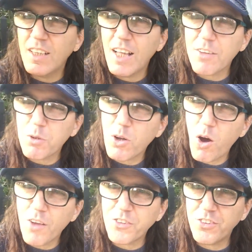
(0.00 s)
That's what
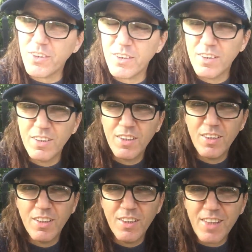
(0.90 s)
causes it.
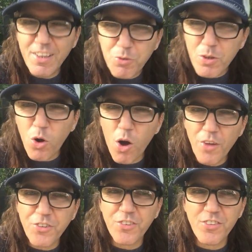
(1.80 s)
That's what
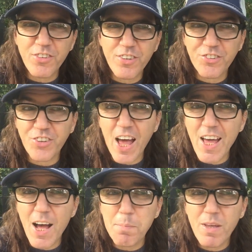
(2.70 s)
causes. Is it a
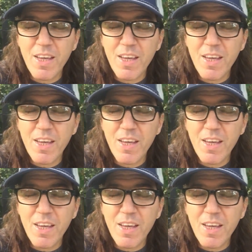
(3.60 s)
PSYOP?